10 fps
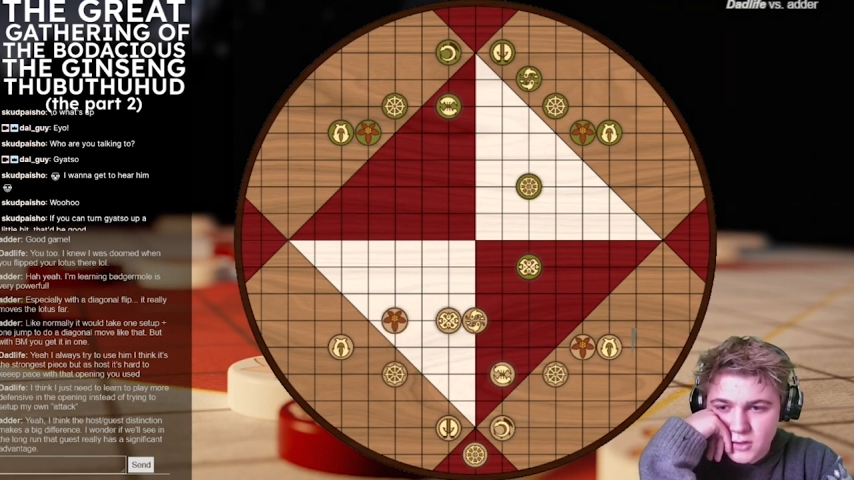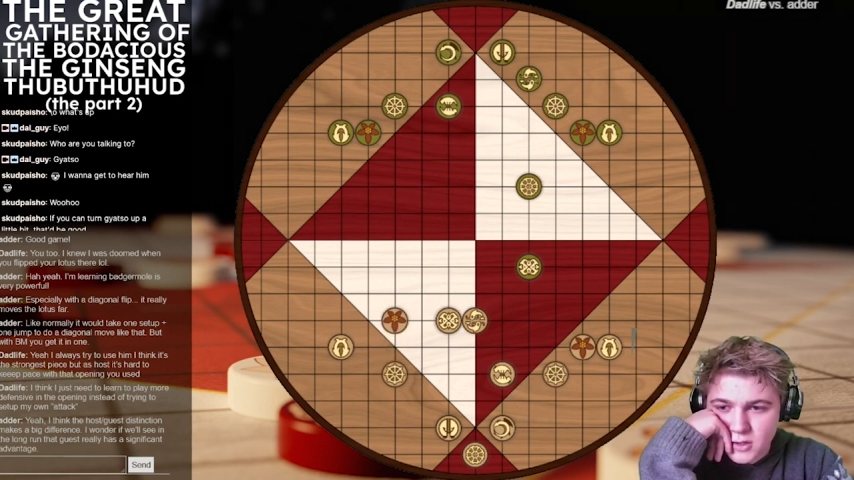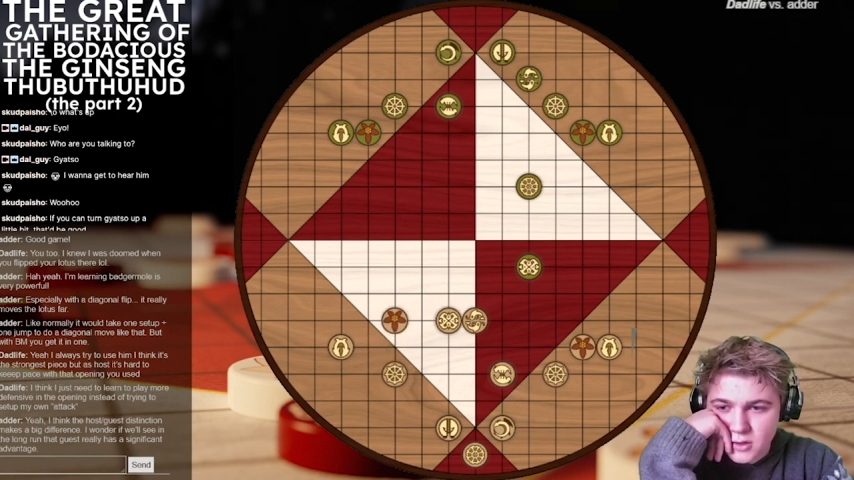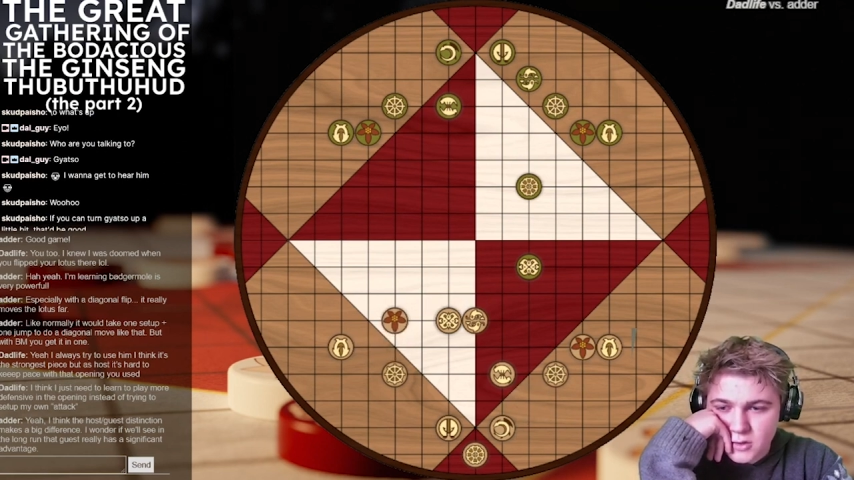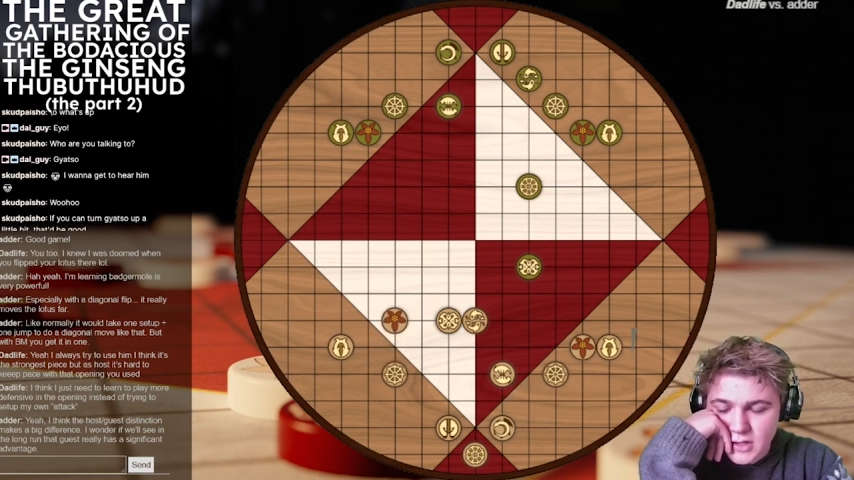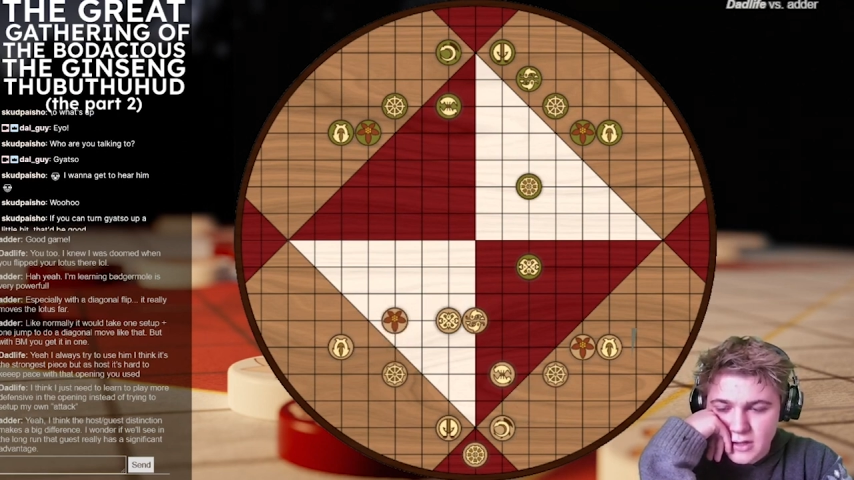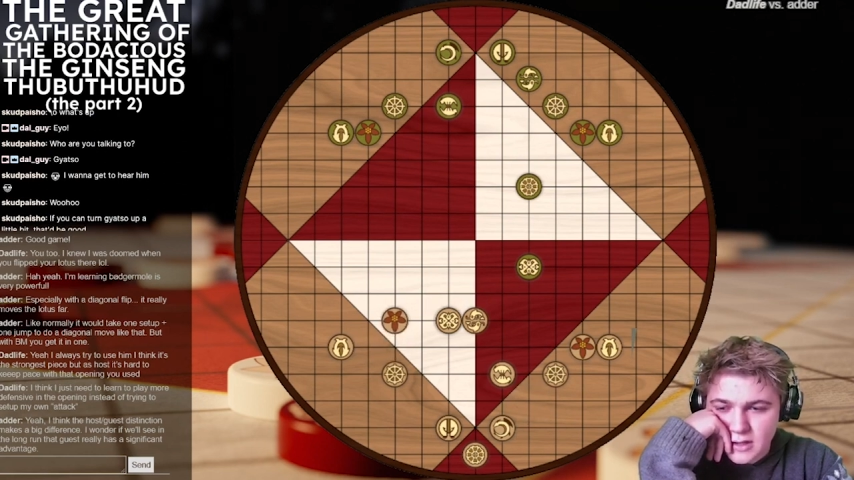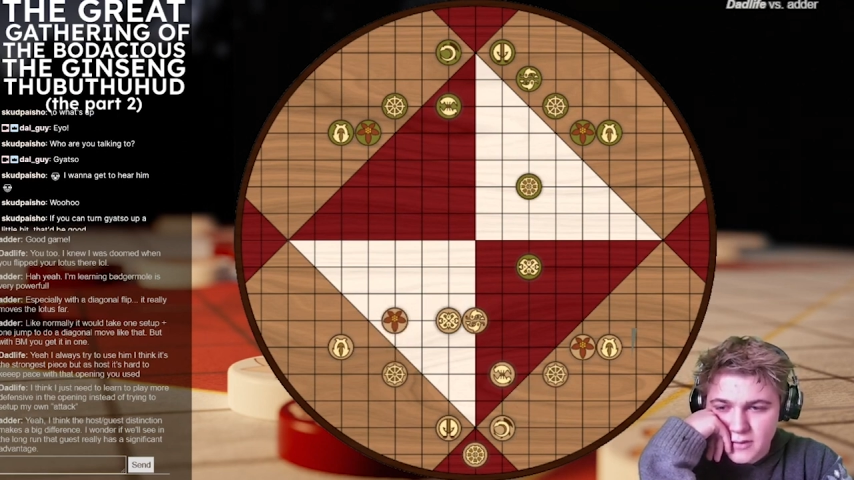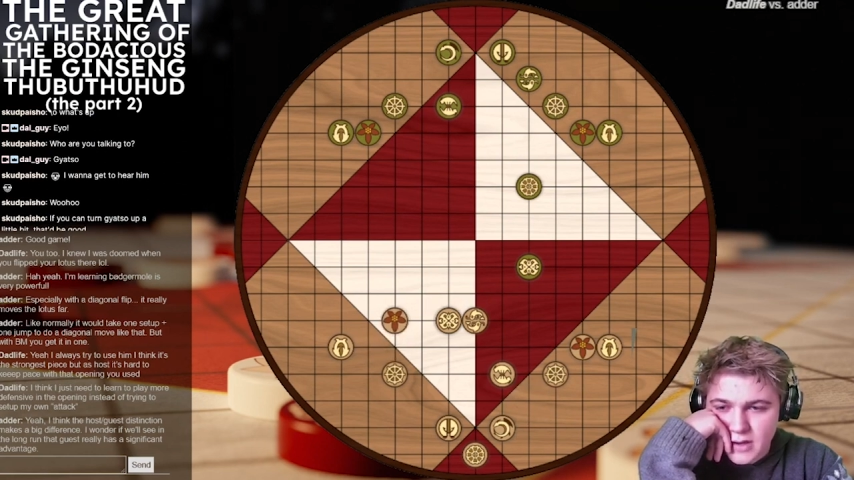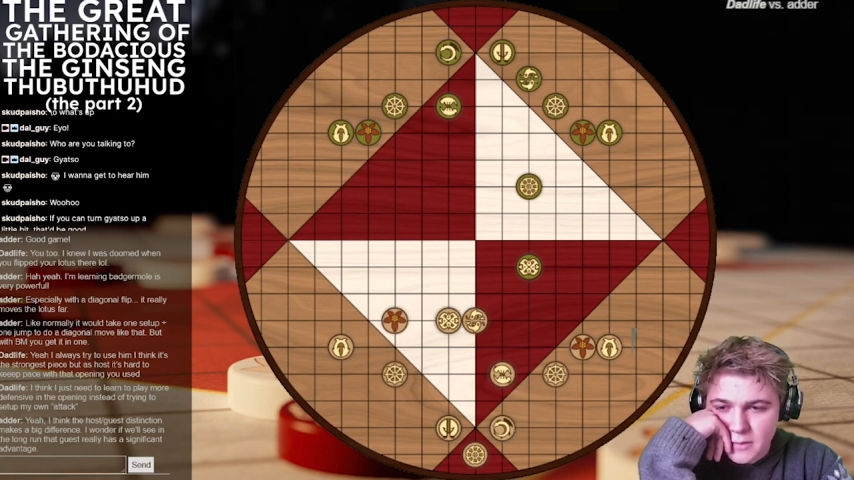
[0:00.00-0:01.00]
So
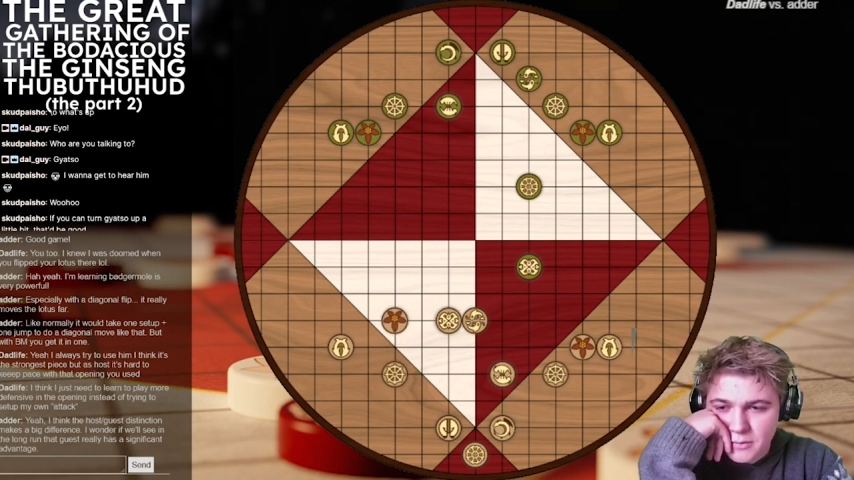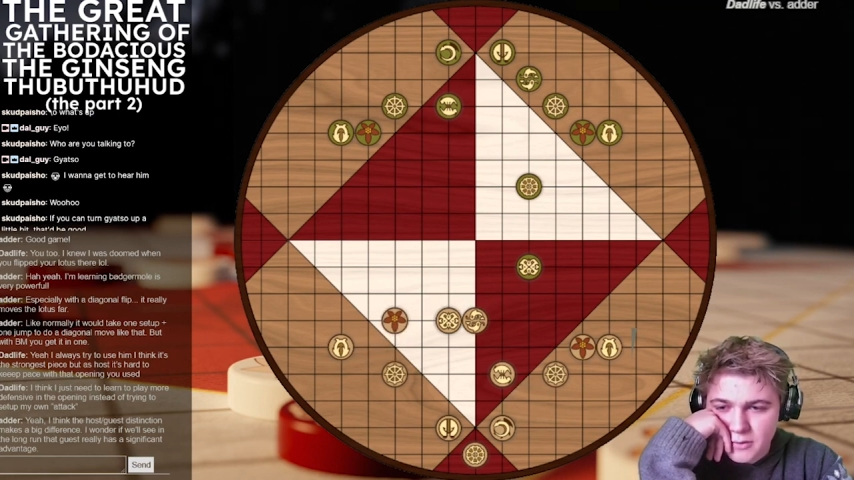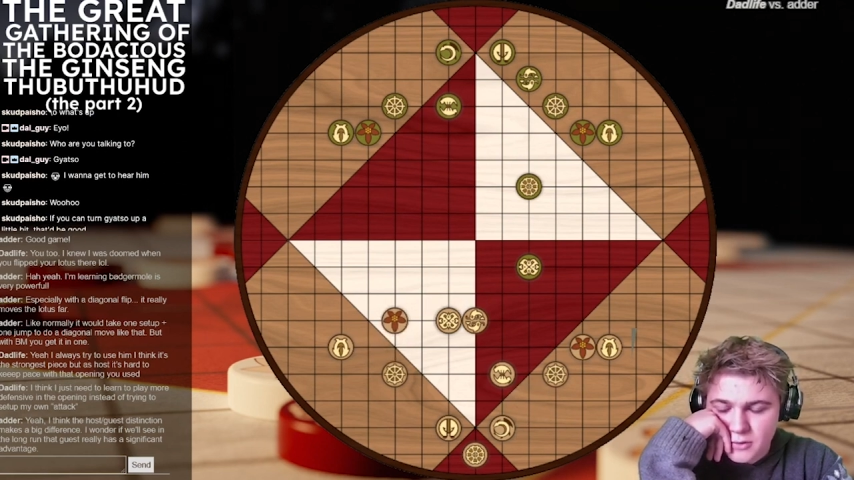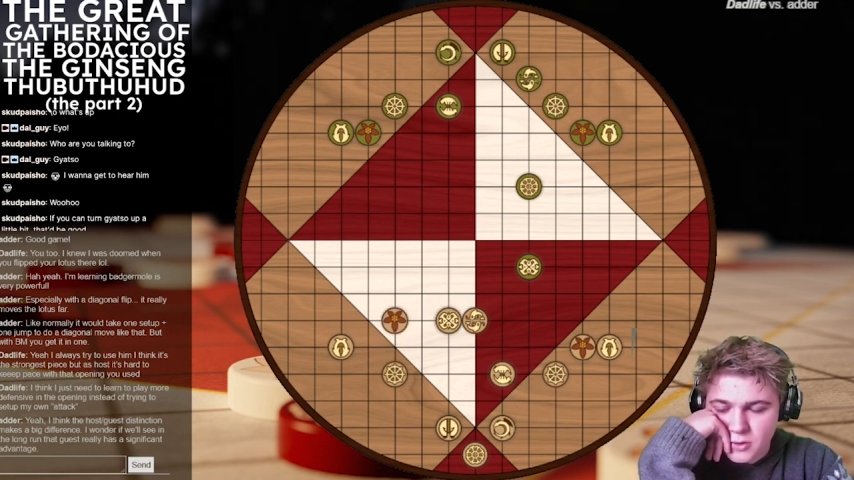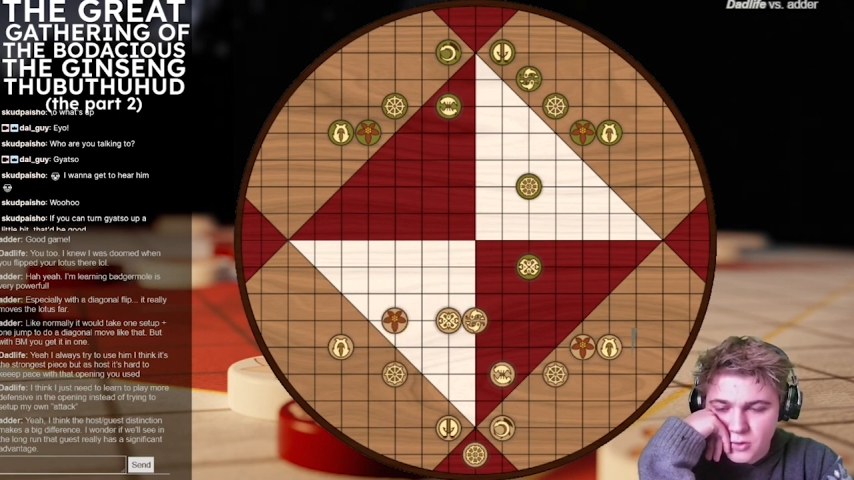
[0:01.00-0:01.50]
Dadlife opts